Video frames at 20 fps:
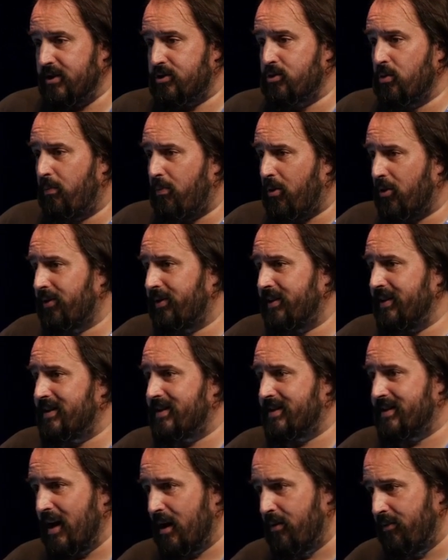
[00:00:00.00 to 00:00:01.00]
supported
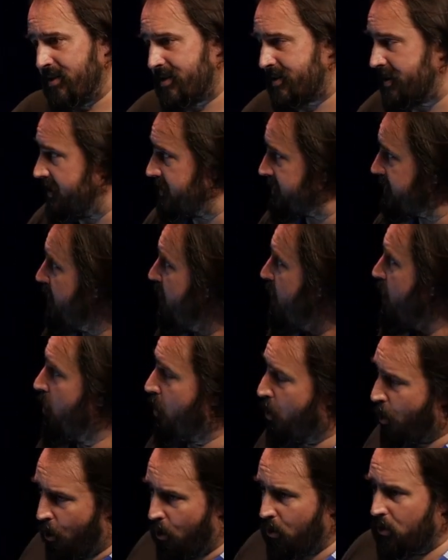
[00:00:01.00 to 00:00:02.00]
services.
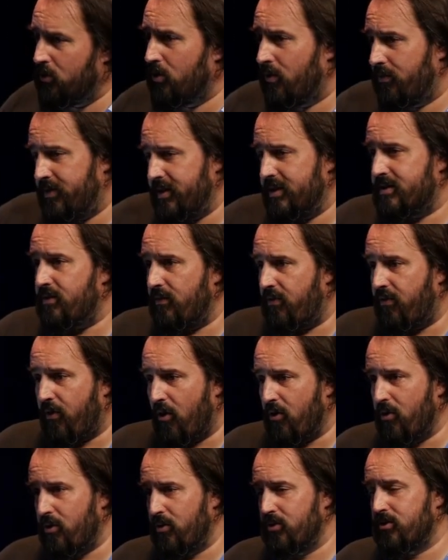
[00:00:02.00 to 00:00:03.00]
All of this
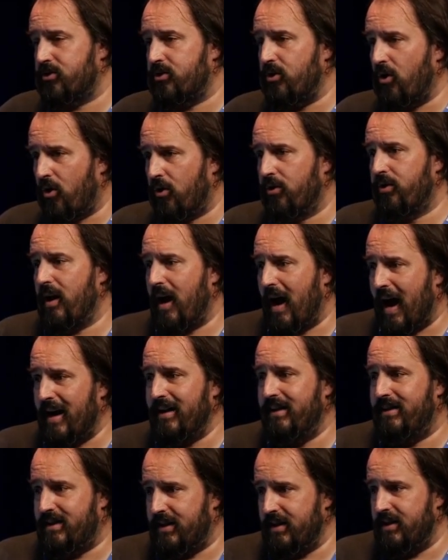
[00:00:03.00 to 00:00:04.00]
focused on
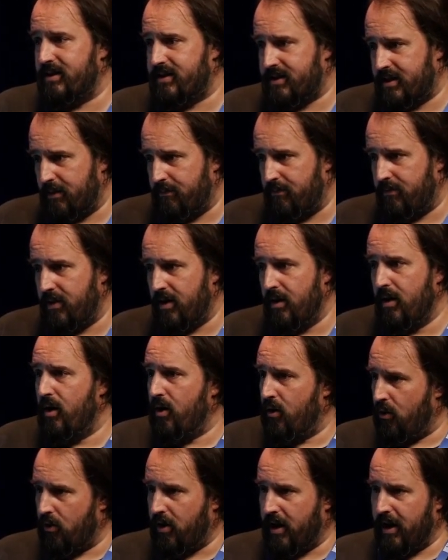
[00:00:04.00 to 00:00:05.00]
ITSM,
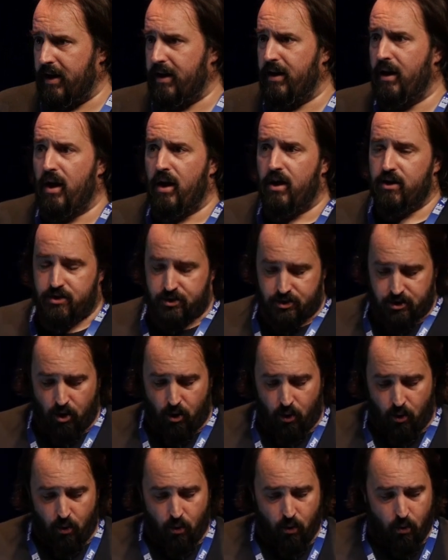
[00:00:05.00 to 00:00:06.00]
okay?
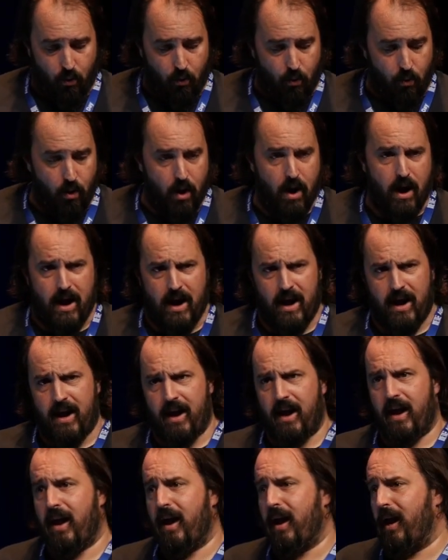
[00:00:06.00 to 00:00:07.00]
So
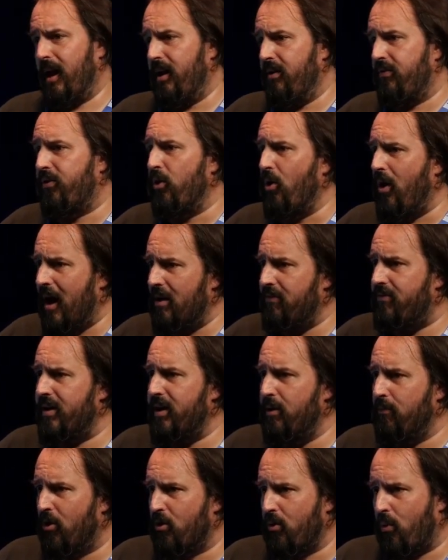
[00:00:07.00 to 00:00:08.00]
if you have any
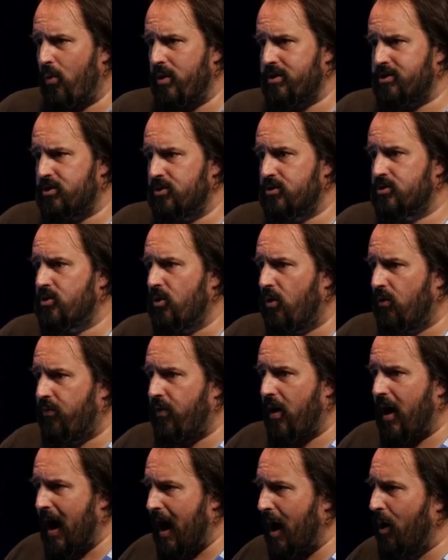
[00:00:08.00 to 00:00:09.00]
more questions of
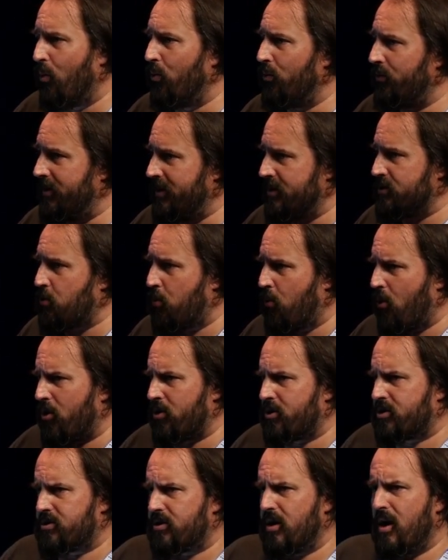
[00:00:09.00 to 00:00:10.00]
how this
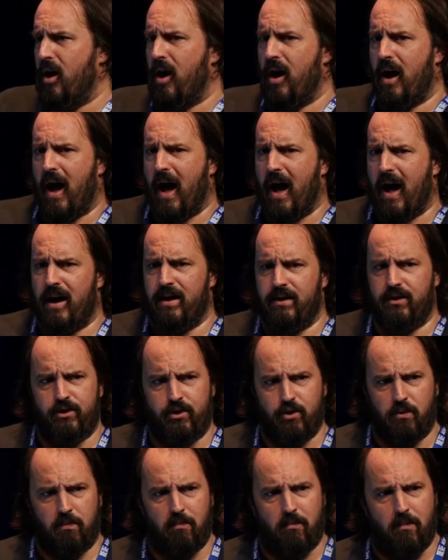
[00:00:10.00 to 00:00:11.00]
works, and
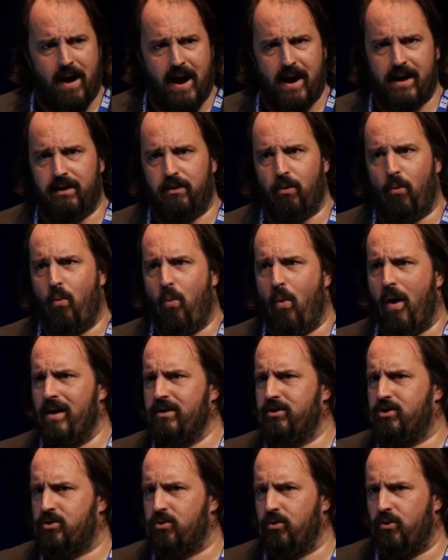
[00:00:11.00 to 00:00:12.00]
you might
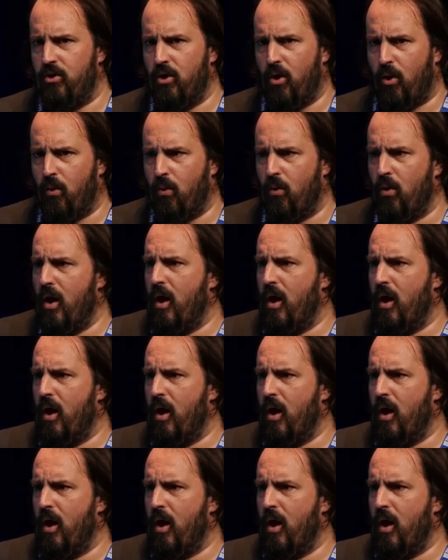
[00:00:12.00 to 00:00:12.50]
want to know